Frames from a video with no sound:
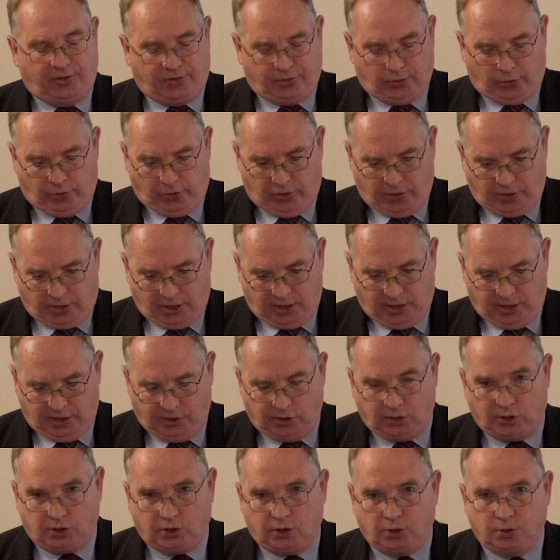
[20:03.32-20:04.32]

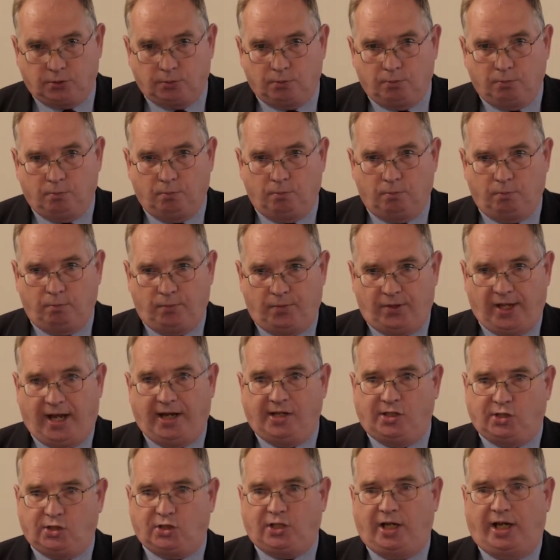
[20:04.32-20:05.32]
authorities
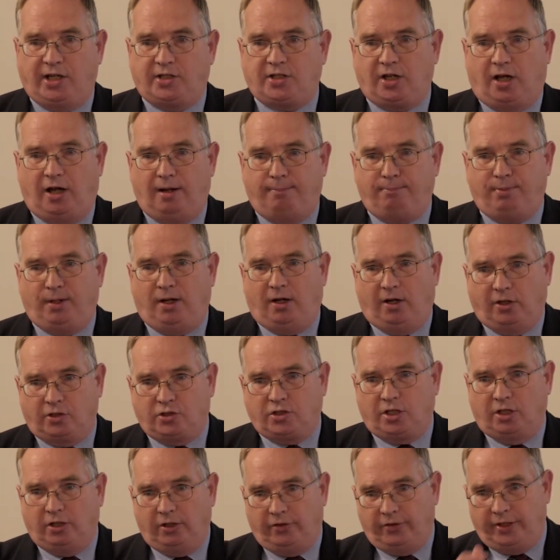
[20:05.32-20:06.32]
then set up
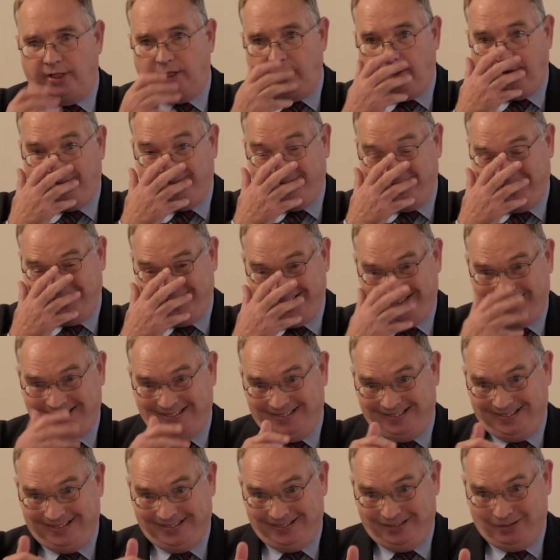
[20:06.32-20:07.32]
artillery
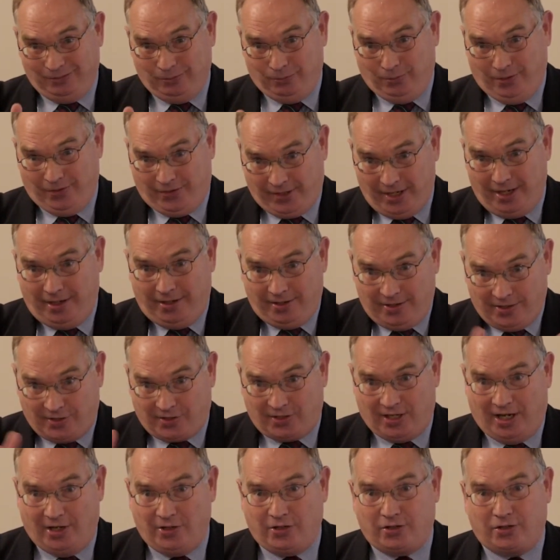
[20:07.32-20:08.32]
within the
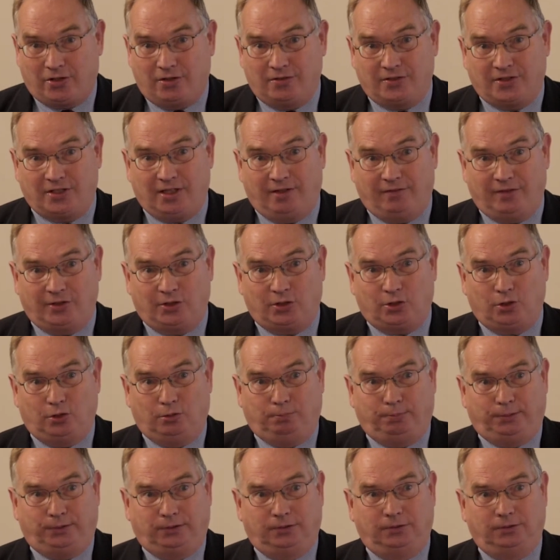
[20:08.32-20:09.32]
center of
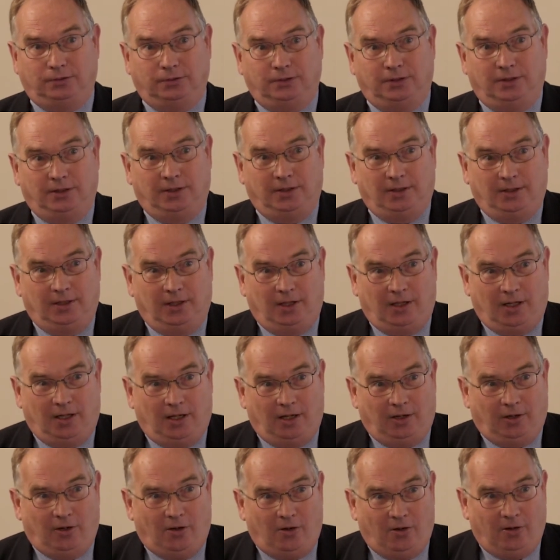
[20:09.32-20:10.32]
Sevastopol,
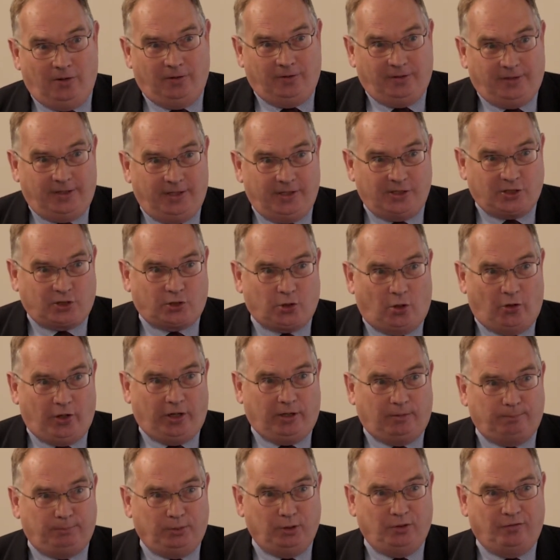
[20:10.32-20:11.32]
along the
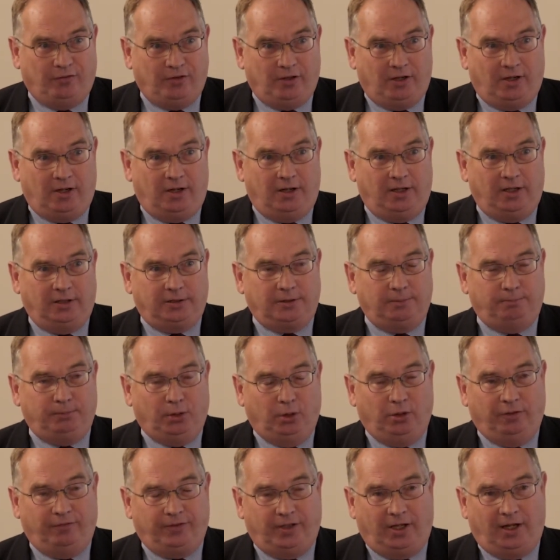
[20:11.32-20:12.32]
historic
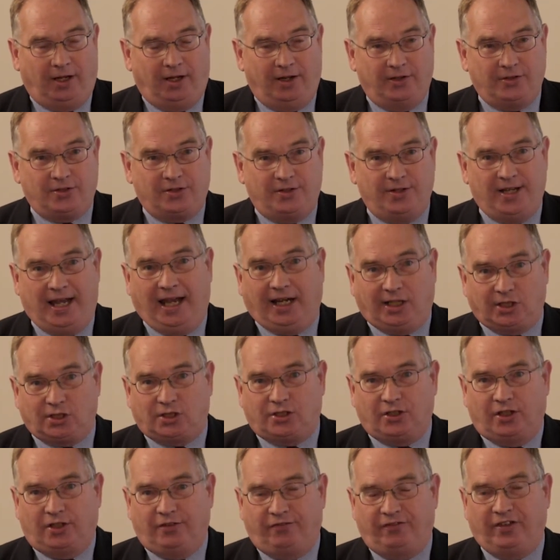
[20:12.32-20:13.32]
boulevard next
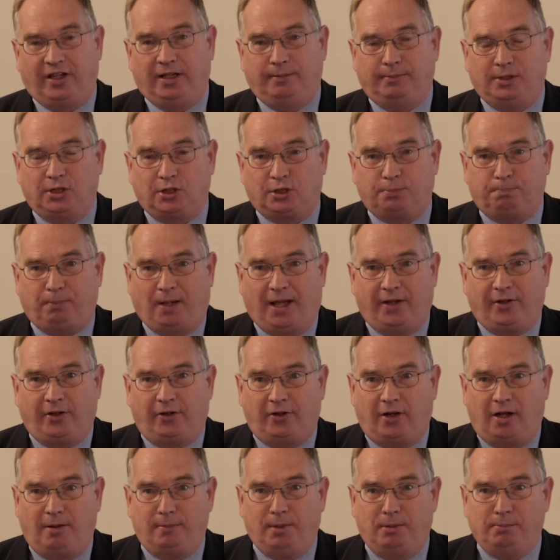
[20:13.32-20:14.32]
to the famous
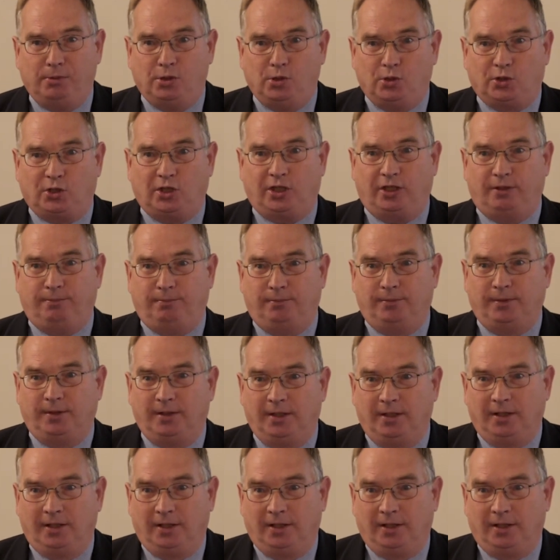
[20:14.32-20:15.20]
Panorama Museum,